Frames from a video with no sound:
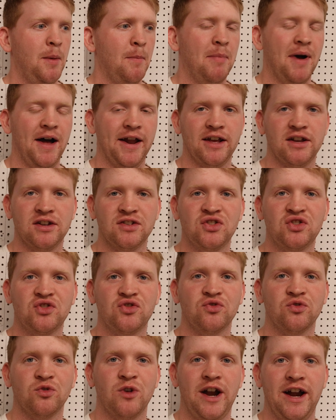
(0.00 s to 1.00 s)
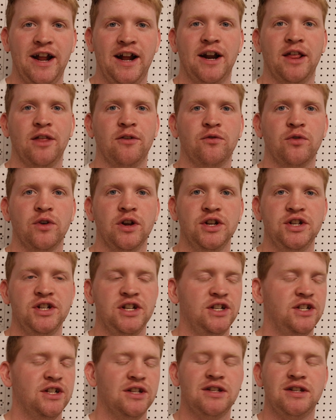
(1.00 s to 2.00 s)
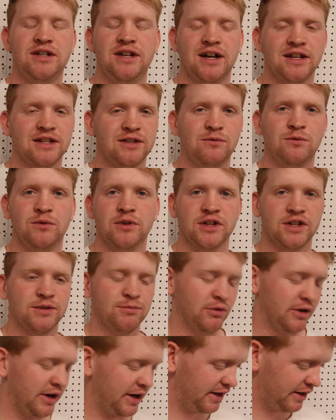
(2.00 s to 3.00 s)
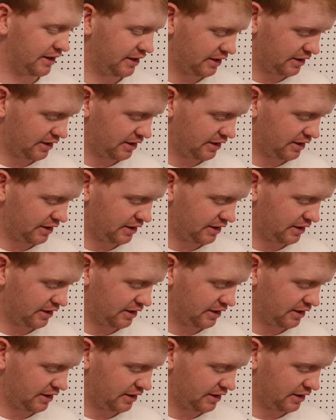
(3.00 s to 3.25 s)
butter straight out of the fridge. It just doesn't want to spread.